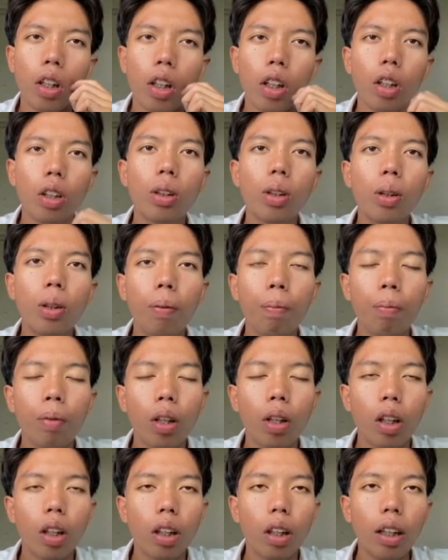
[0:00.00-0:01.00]
So
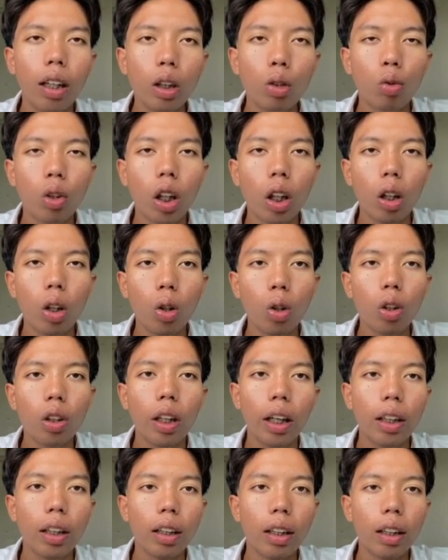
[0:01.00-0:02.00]
next we're going to look
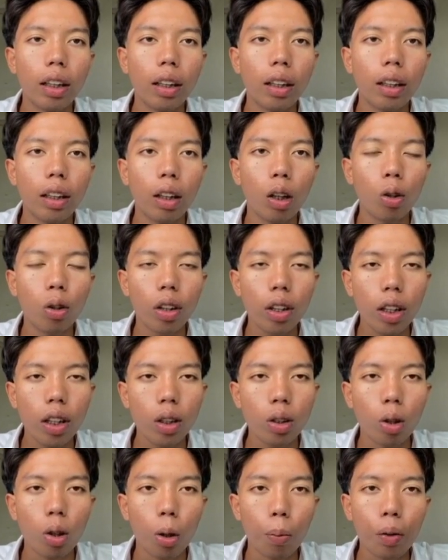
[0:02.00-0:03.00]
at the OS
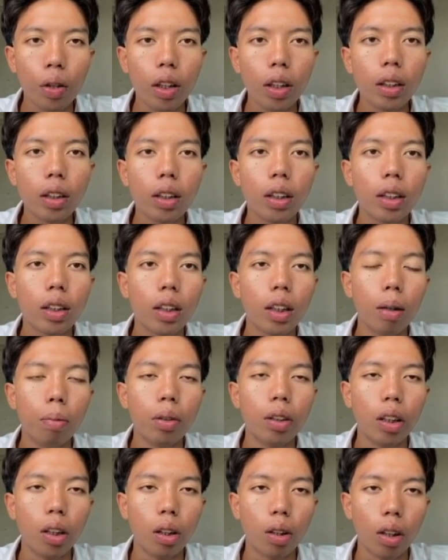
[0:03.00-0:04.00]
or operating system
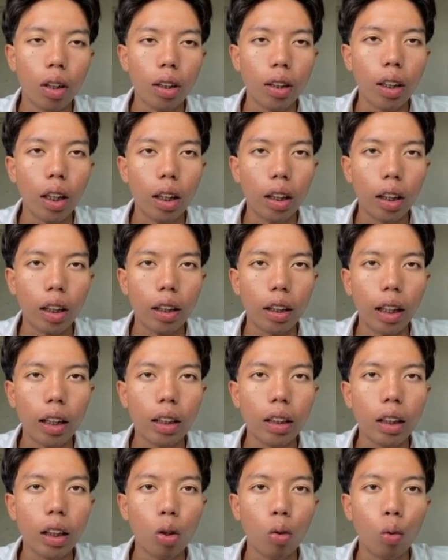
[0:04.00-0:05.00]
security
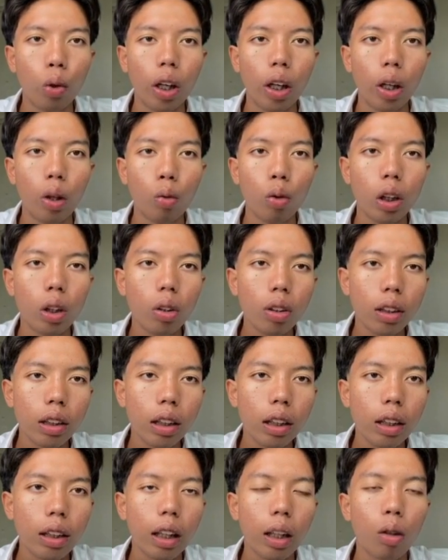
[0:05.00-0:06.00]
architecture, where we could
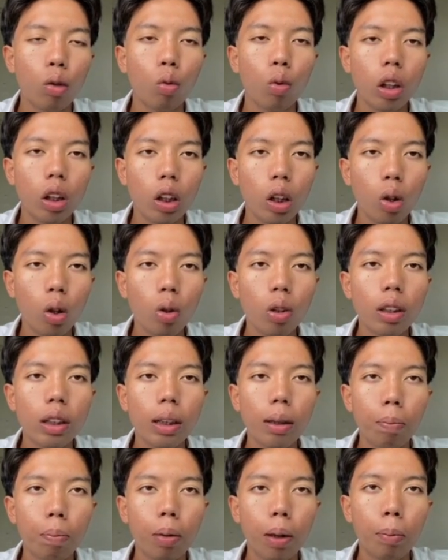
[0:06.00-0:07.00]
see that Windows
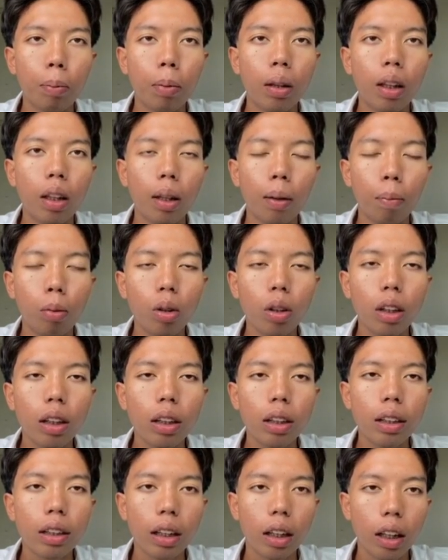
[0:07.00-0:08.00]
implement a
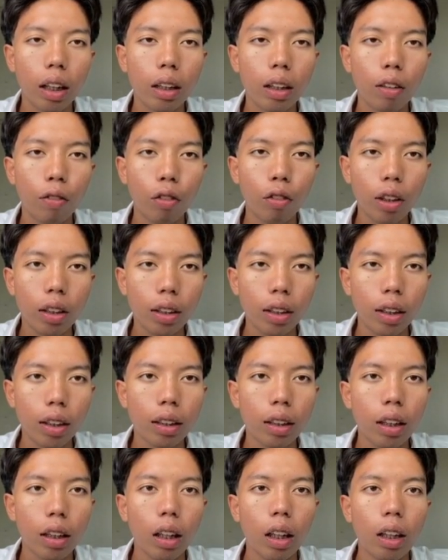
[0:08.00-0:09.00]
built-in security
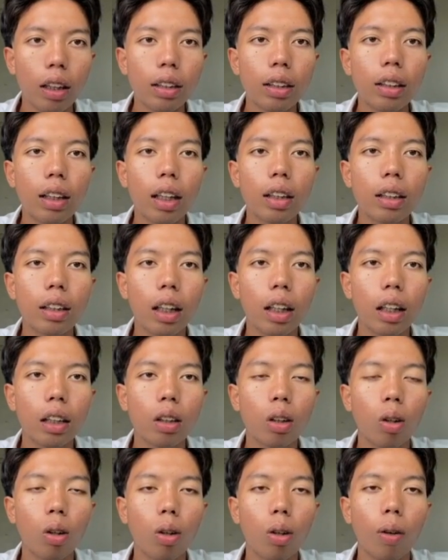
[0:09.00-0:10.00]
features such as,
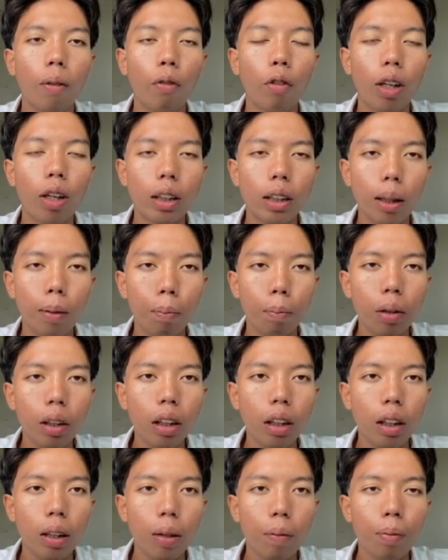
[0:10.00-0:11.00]
or for
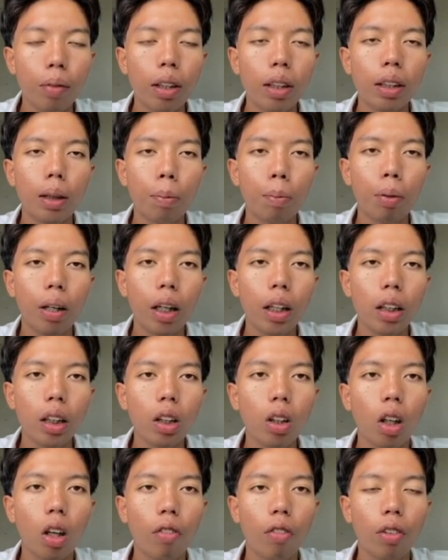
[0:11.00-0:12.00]
example, the
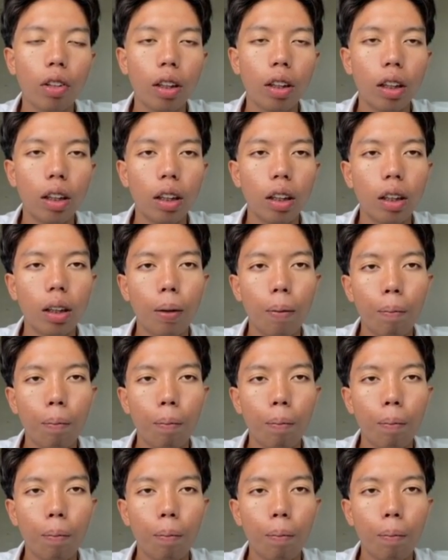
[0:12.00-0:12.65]
separation of the